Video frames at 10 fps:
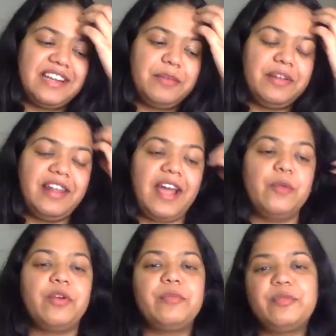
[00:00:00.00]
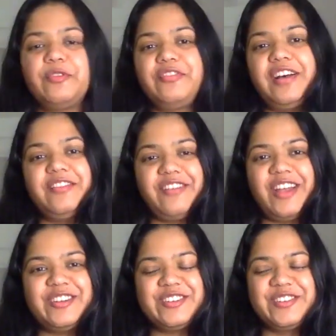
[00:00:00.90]
I'm a line one profile
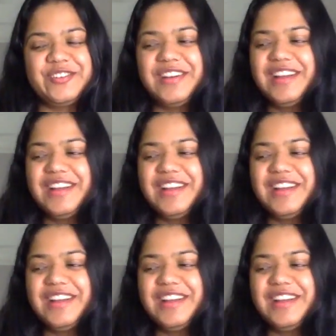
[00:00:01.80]
fashion.